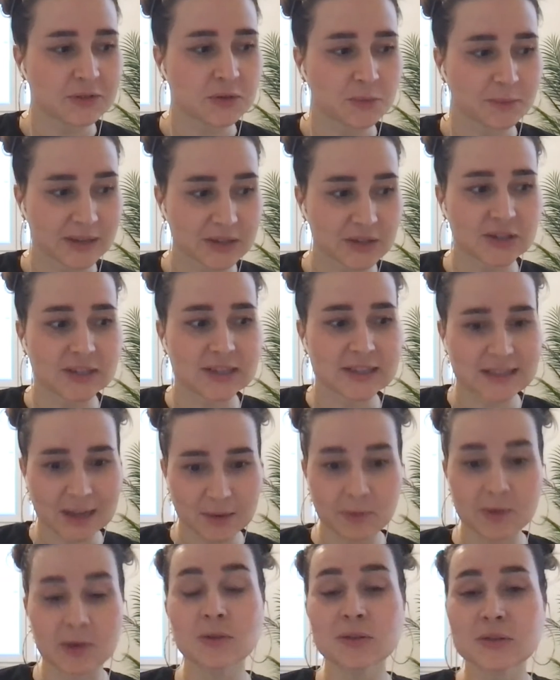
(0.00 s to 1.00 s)
to mention is like
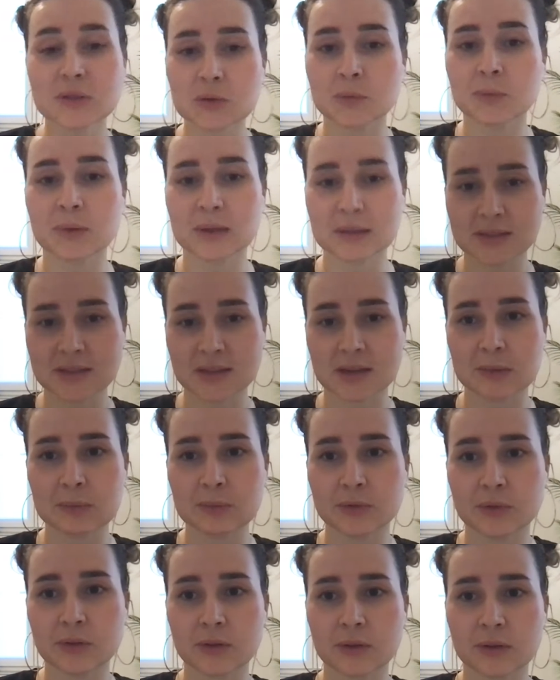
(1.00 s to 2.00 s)
we also build
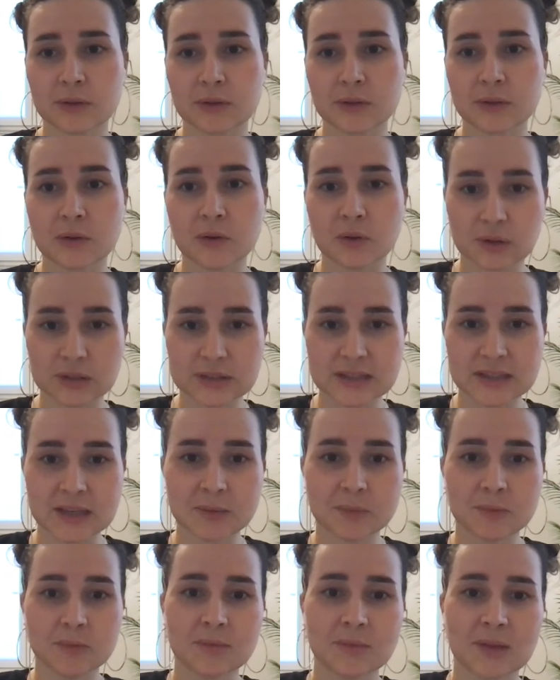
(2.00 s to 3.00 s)
up the core
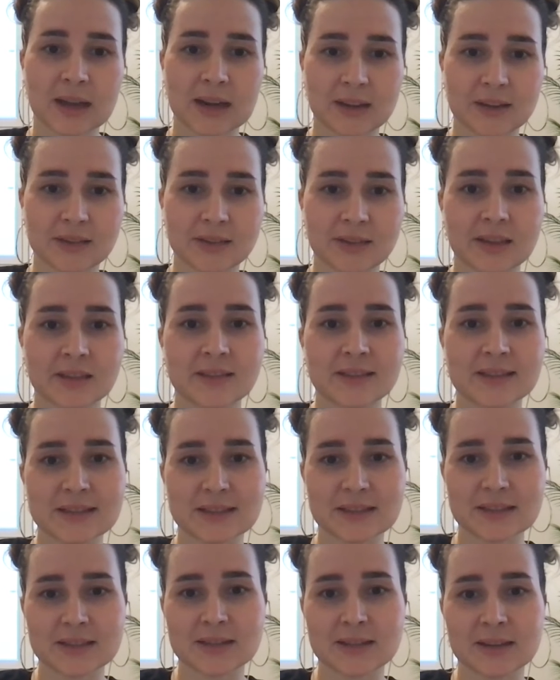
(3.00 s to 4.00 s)
team, and I think this
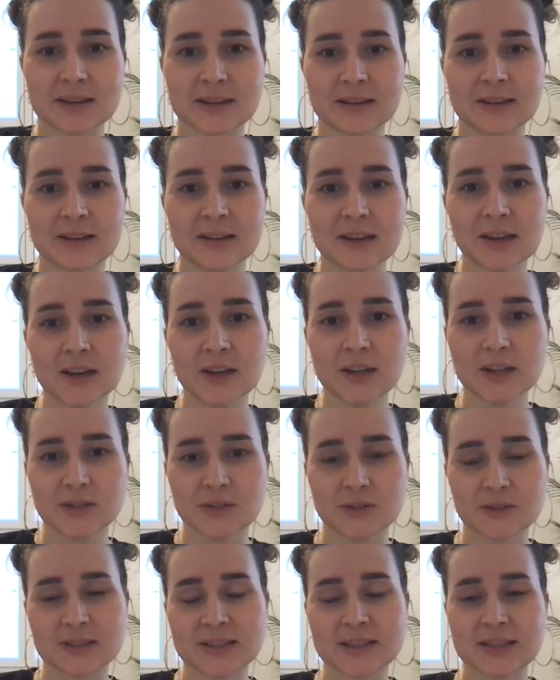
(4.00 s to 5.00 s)
is
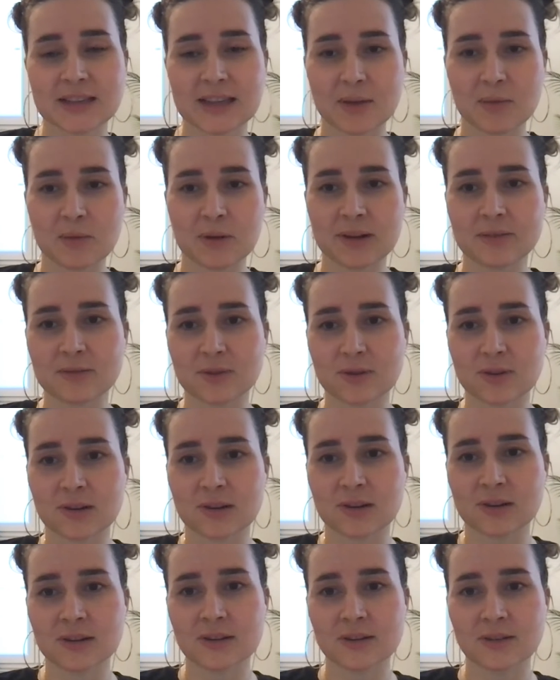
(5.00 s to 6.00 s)
to this day one of
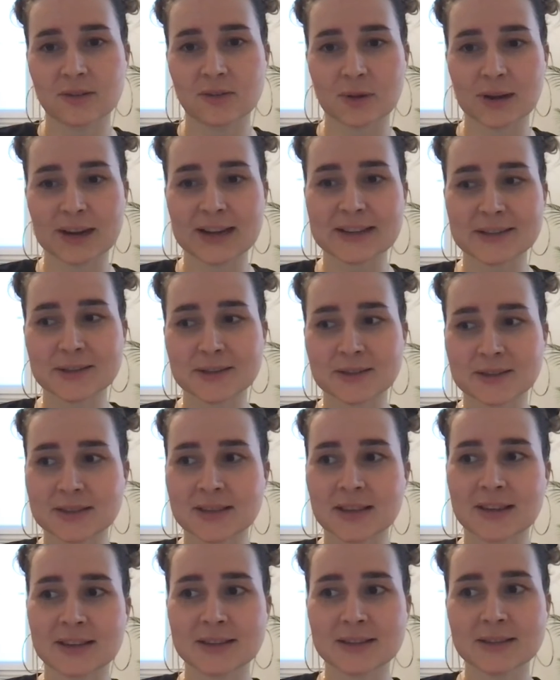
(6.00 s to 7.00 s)
our greatest
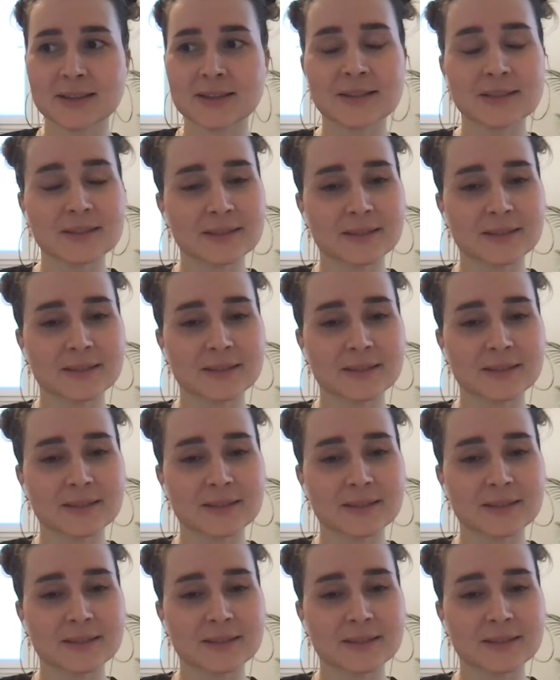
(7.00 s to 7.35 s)
success.